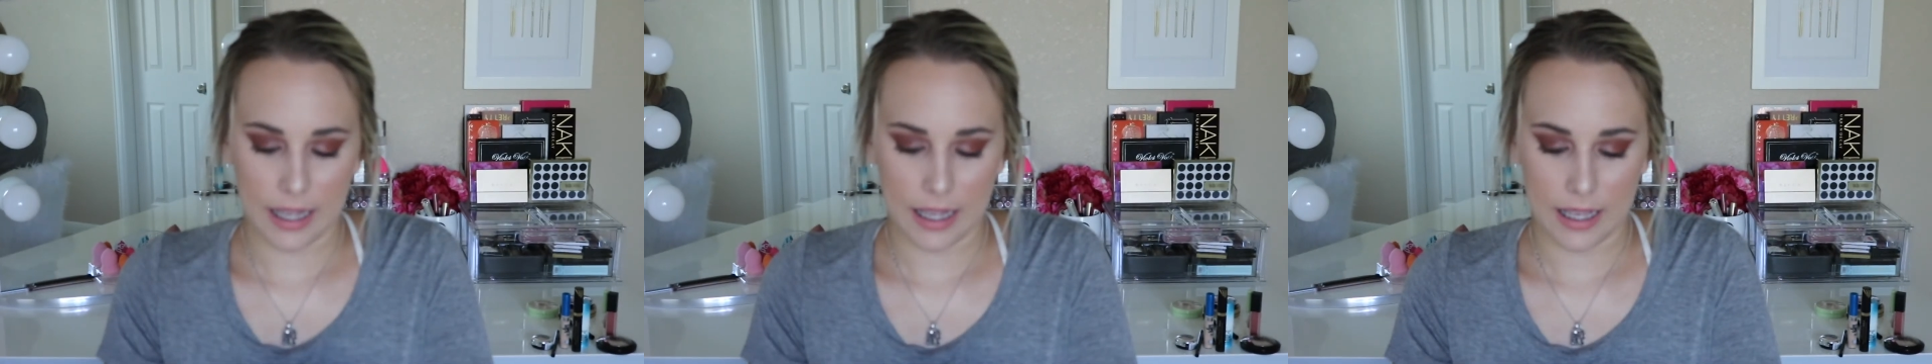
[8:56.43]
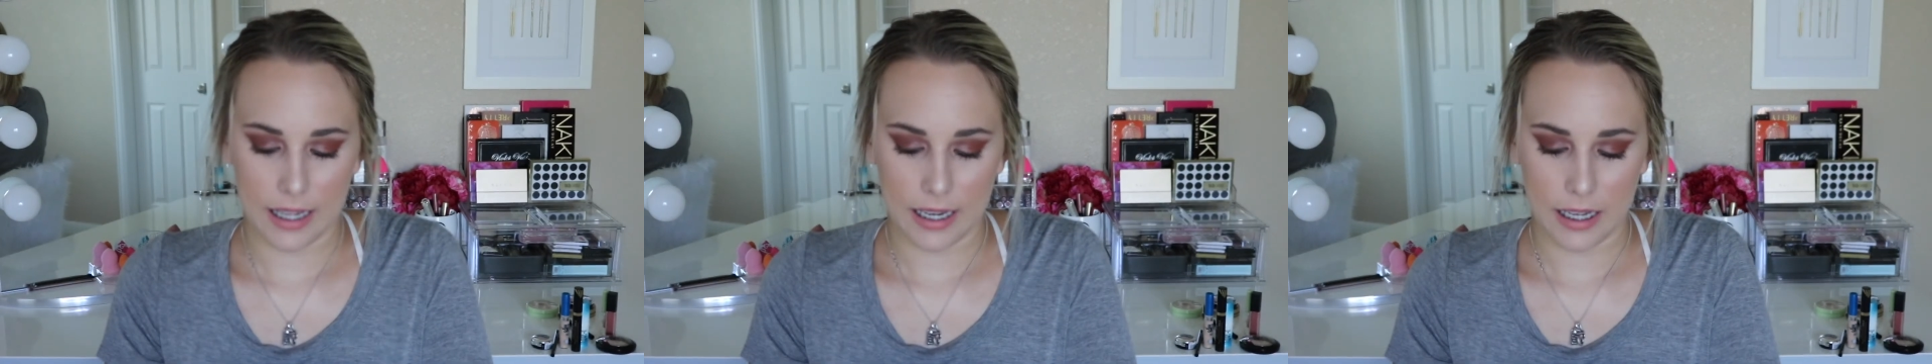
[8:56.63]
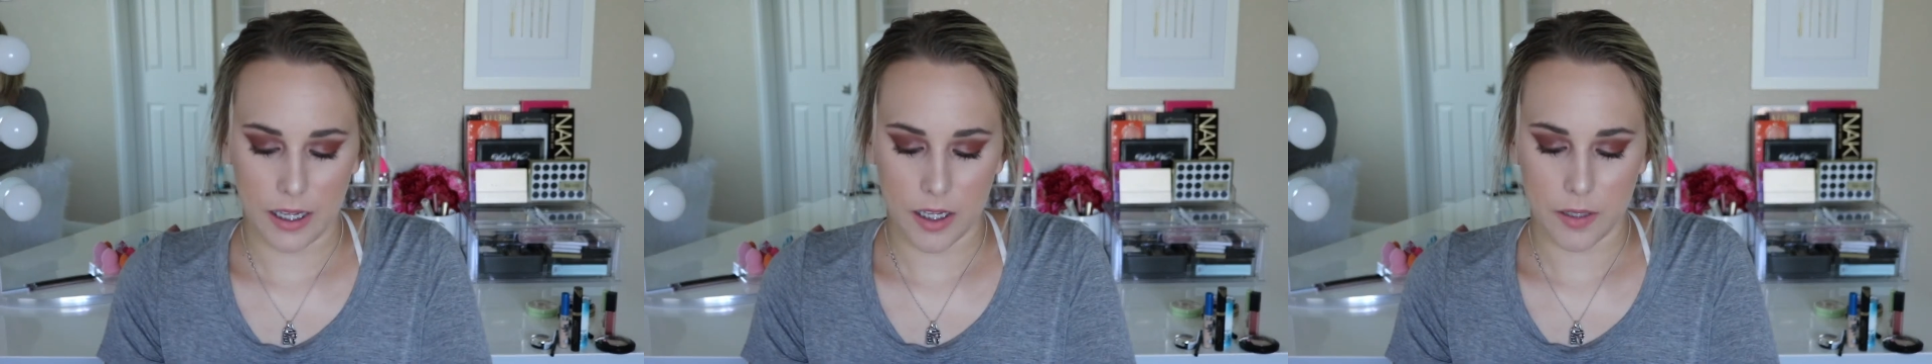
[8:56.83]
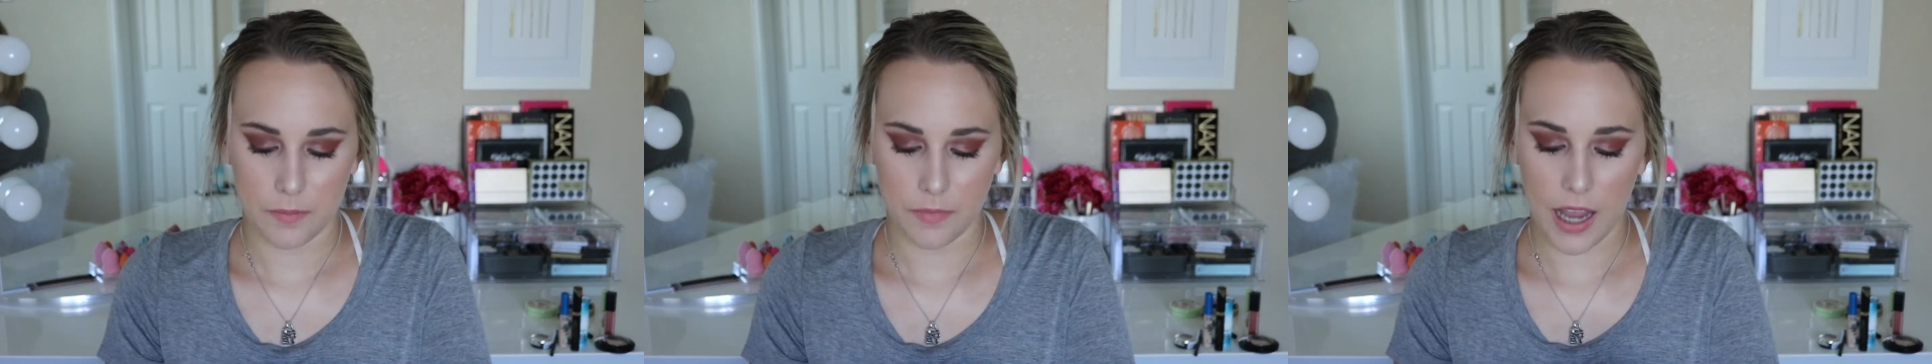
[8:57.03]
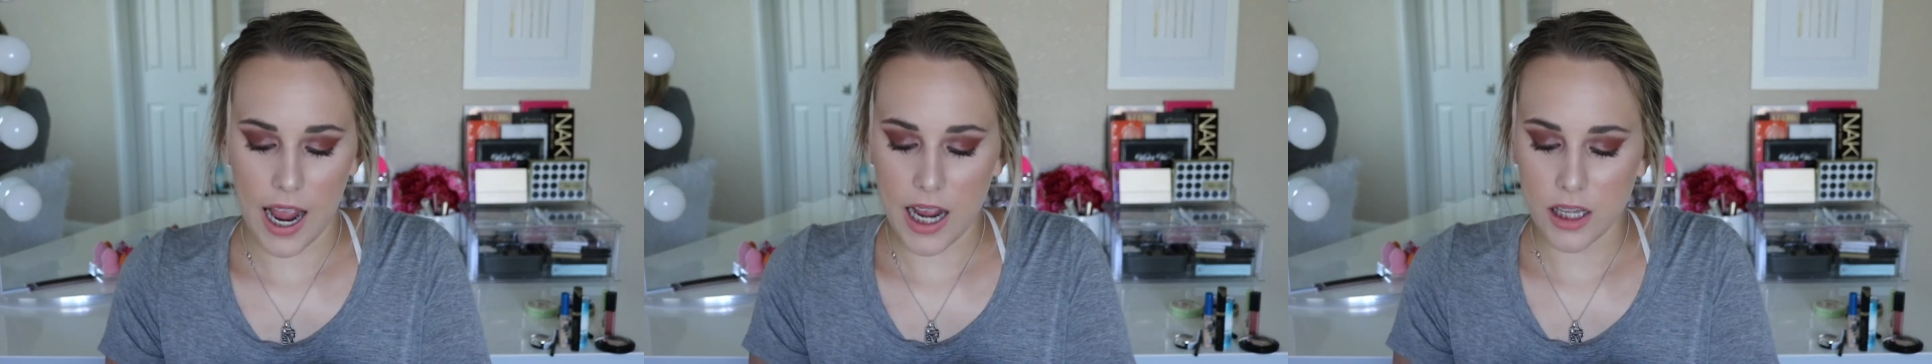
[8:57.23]

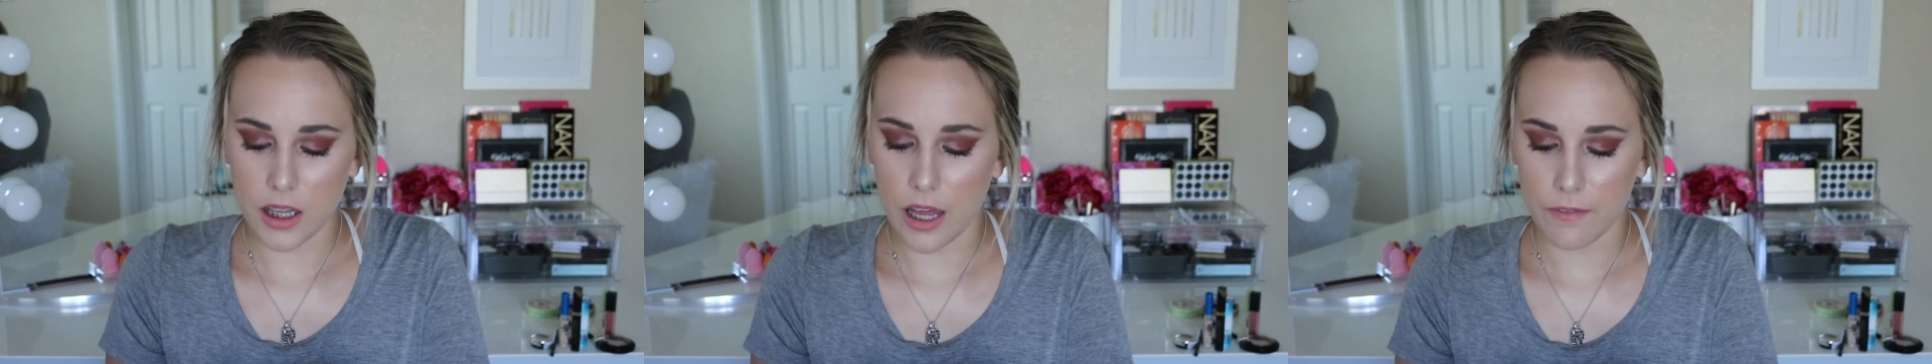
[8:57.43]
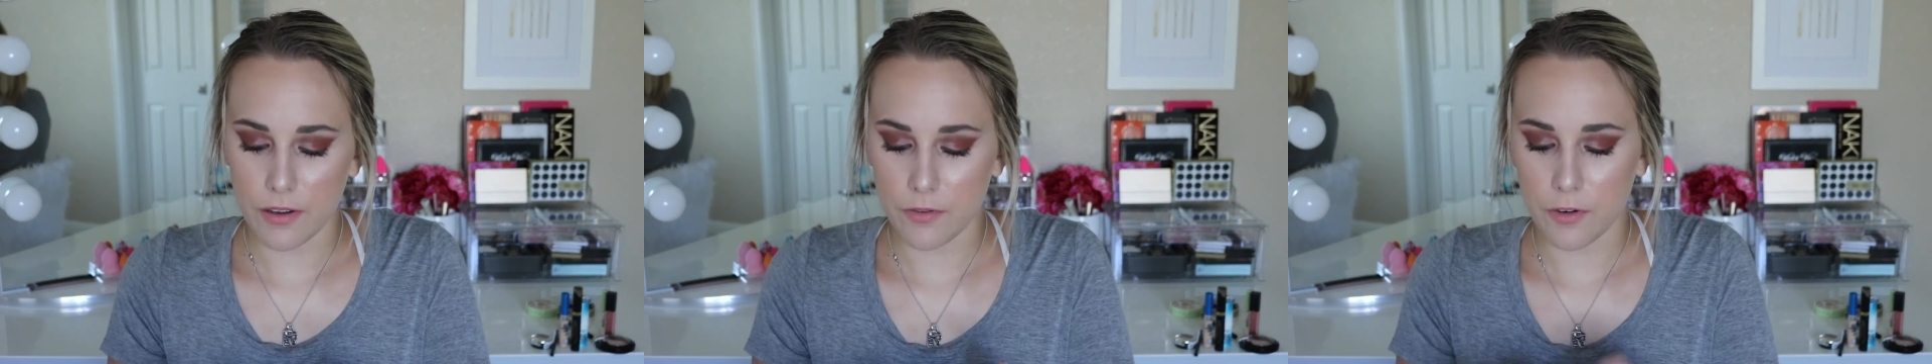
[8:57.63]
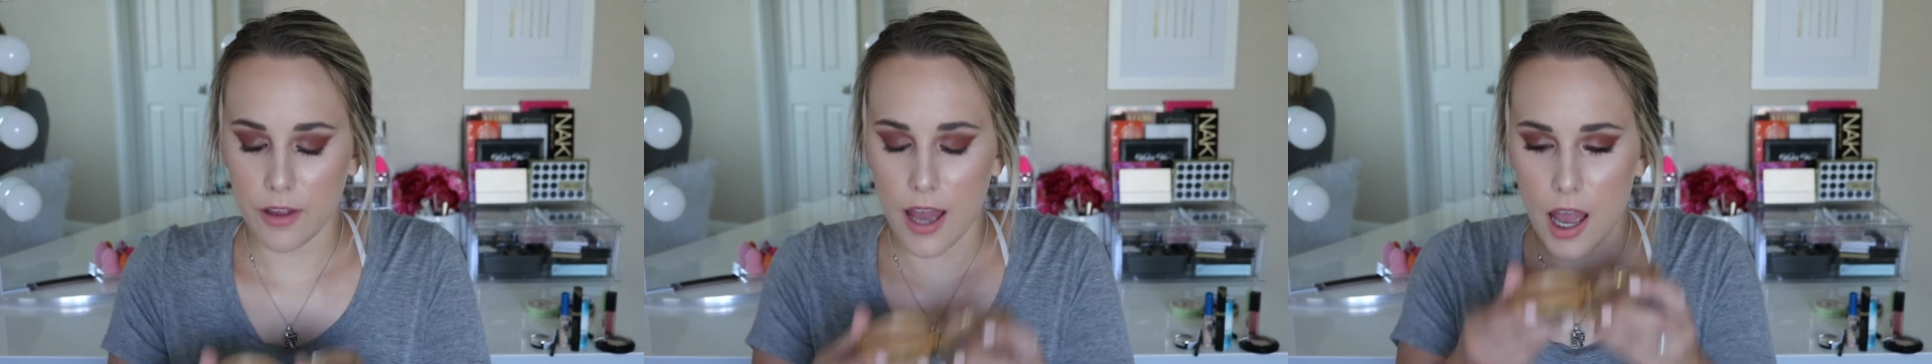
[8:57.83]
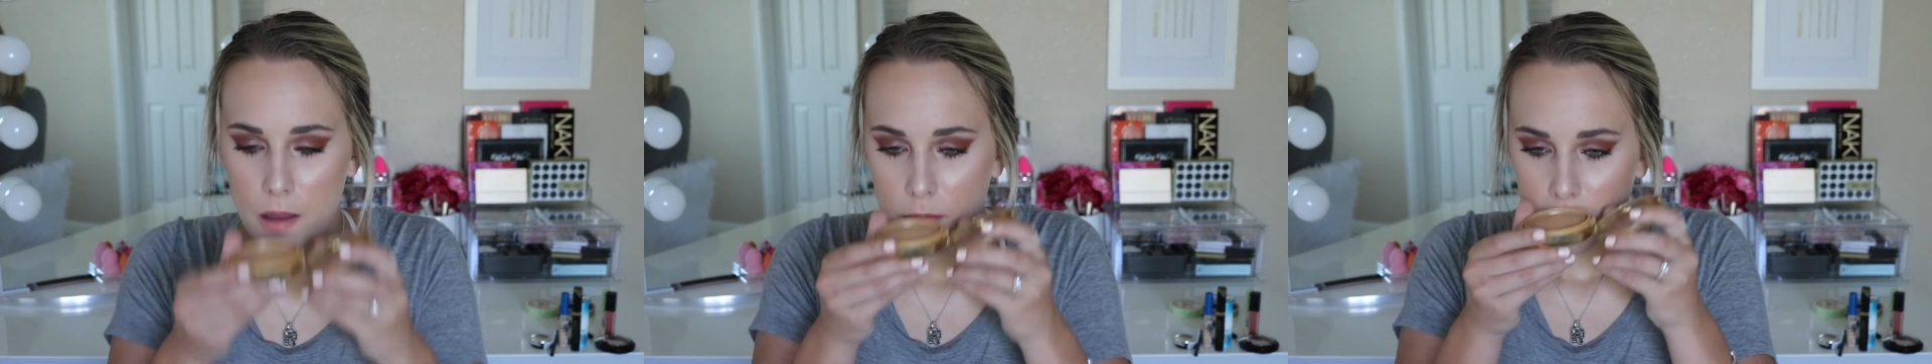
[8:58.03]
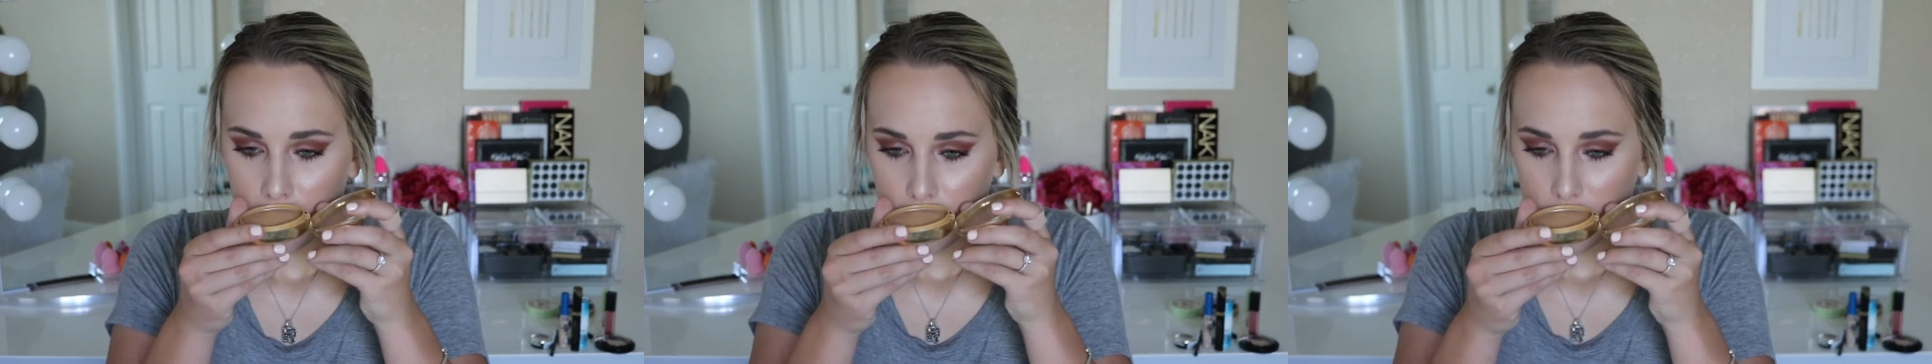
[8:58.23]
And I love it for
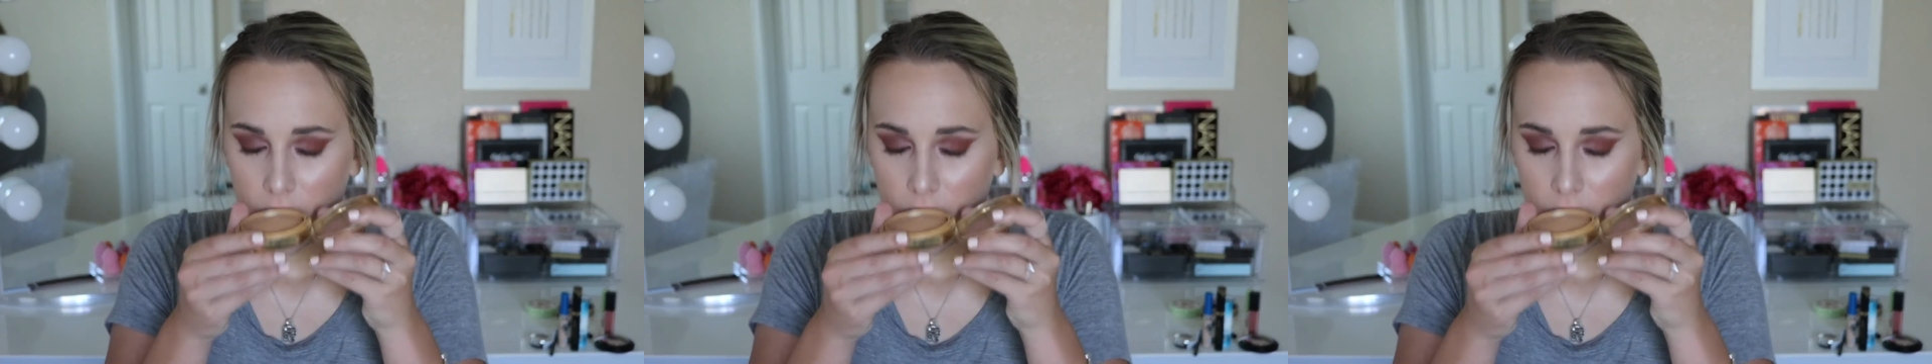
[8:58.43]
that.